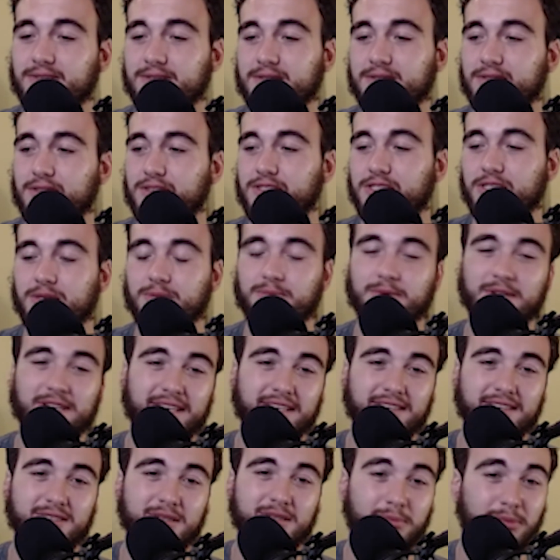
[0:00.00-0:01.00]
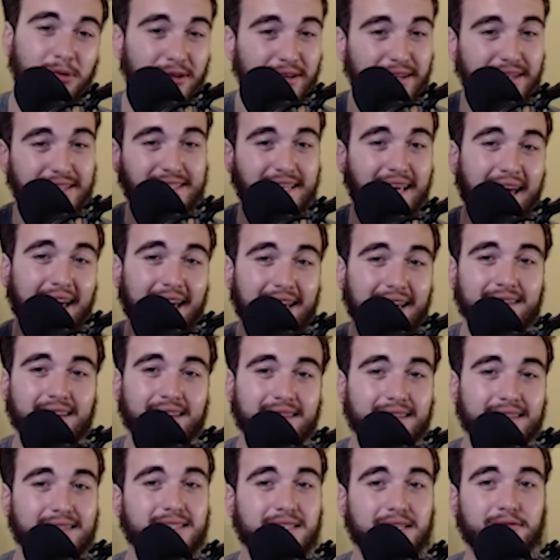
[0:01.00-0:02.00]
she begins to put in his head that the
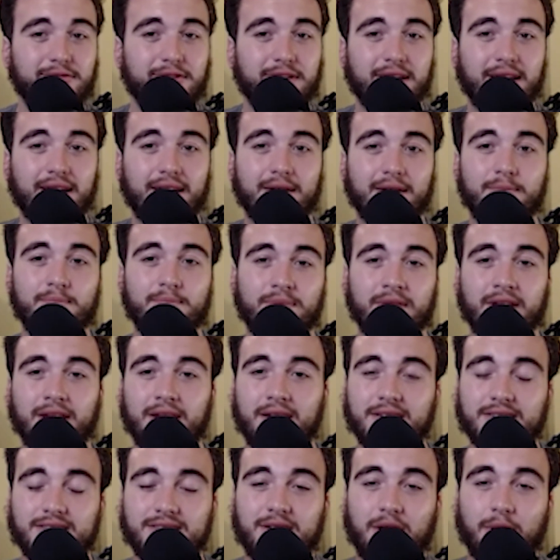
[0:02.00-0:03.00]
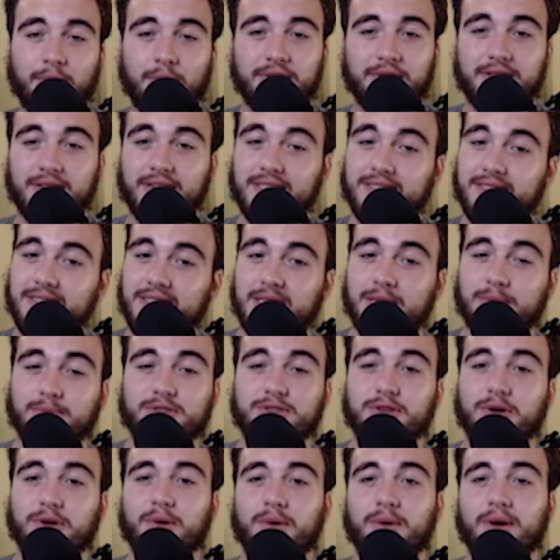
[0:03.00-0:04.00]
TVA is not what they seem.
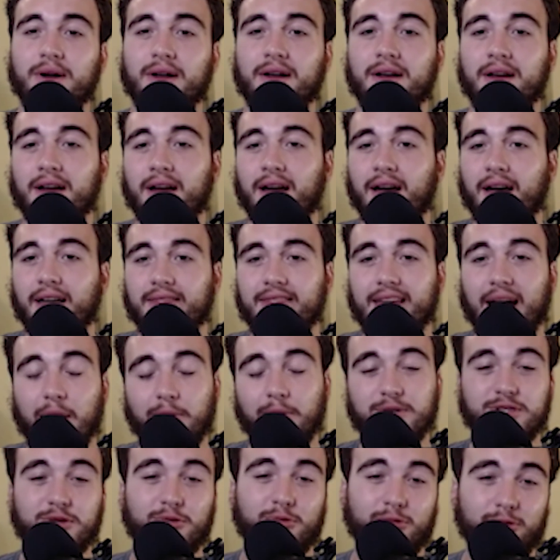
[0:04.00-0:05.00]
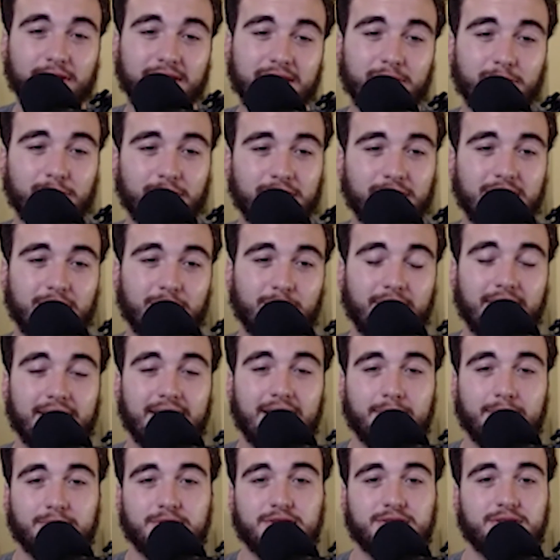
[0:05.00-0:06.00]
So that was a really, really great
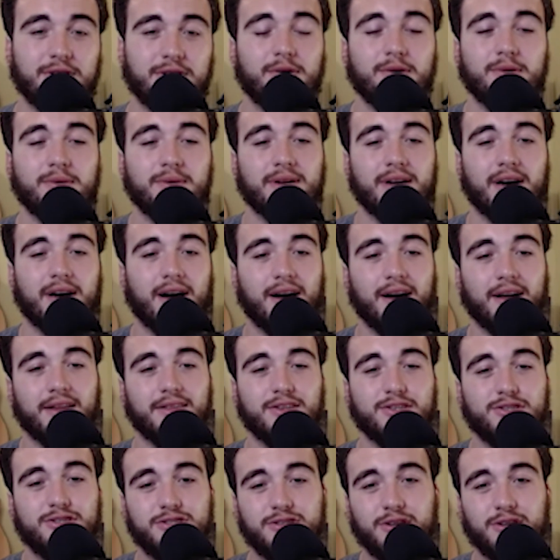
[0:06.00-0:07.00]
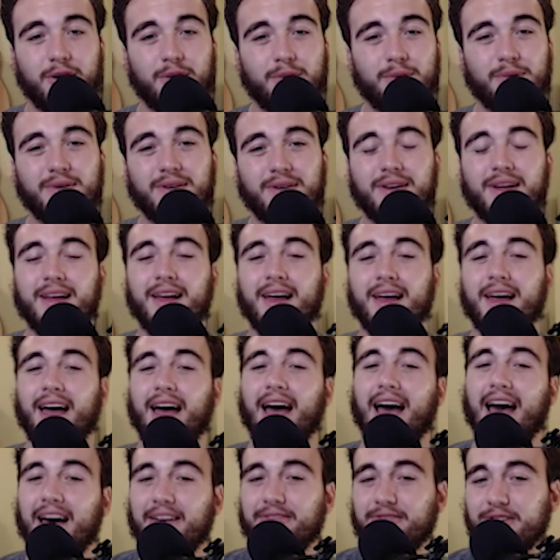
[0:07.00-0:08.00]
episode. The show
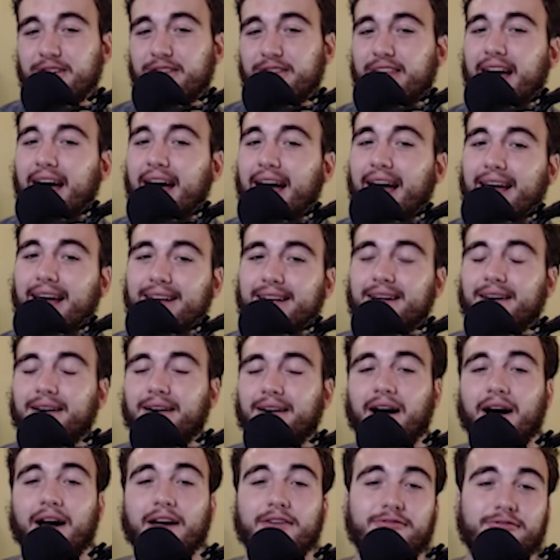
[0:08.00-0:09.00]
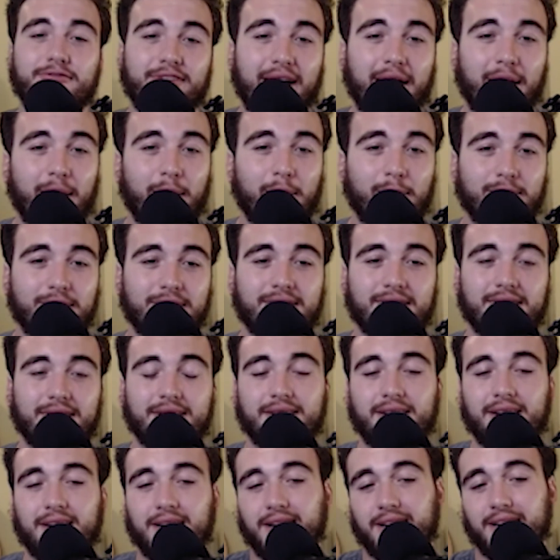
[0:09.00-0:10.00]
after that, I found
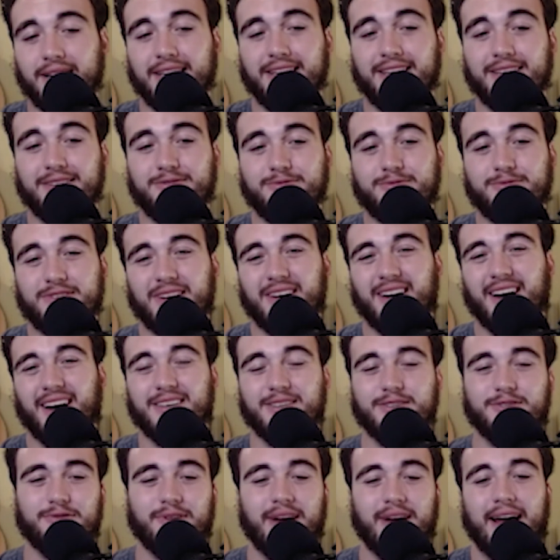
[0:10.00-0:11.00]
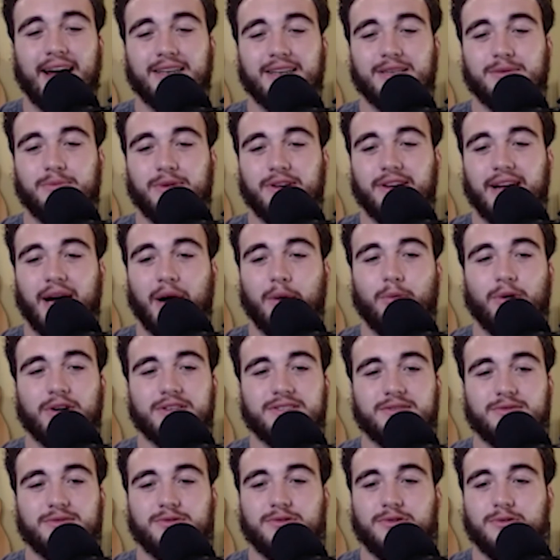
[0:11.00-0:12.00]
it kind of dragged a bit. I
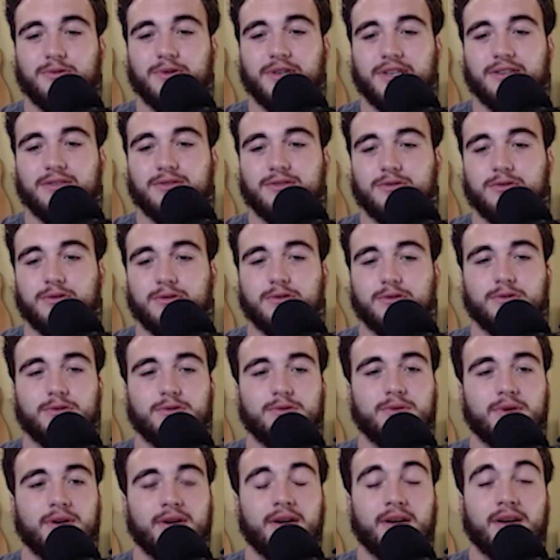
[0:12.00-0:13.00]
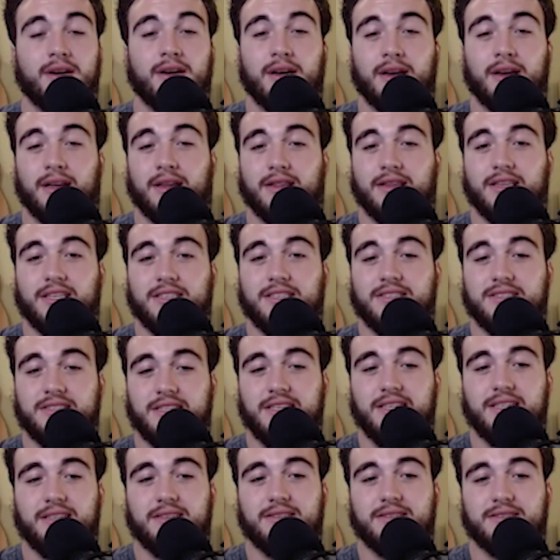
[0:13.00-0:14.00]
wasn't too into these
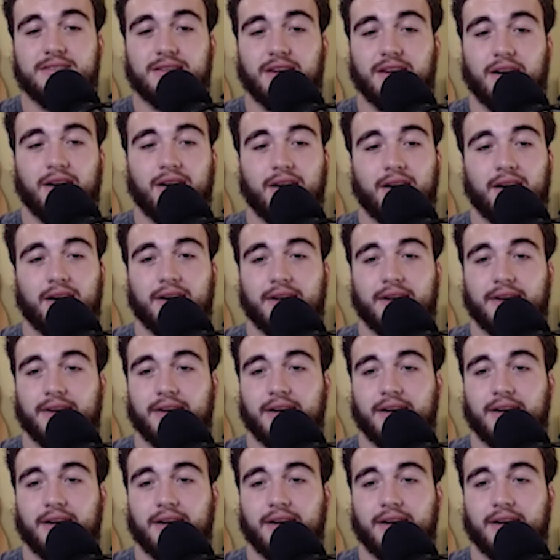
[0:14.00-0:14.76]
scenes on.